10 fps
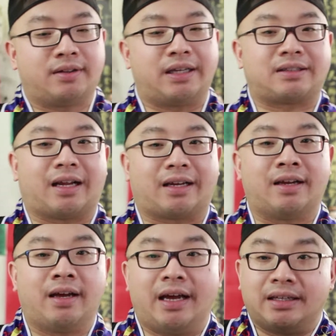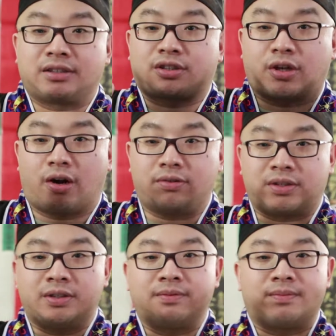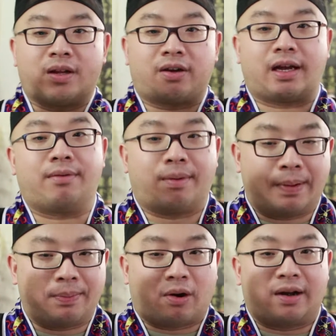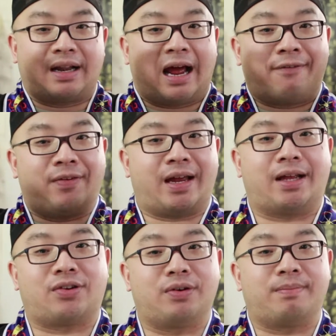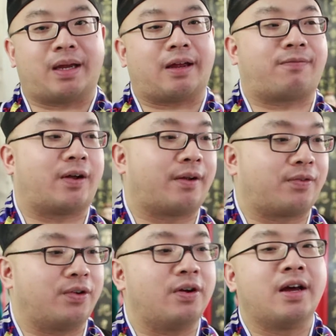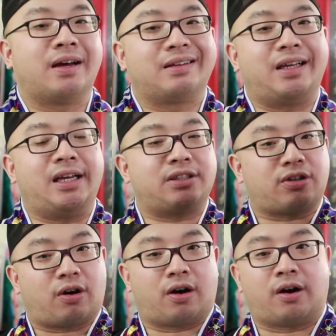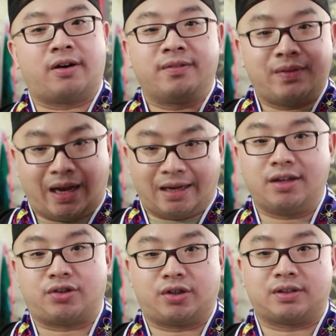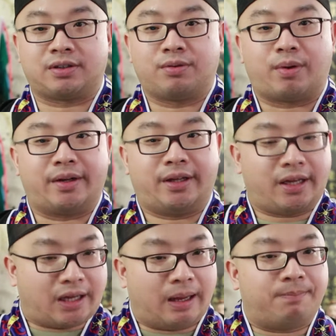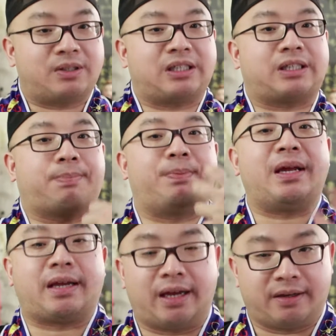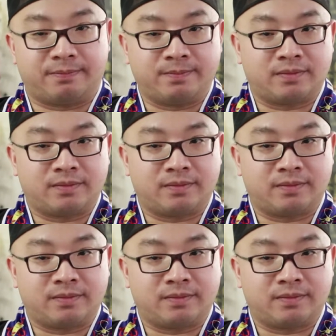things like insult, okay, when people are laughing at you, making fun of you, these are energies. When they keep speaking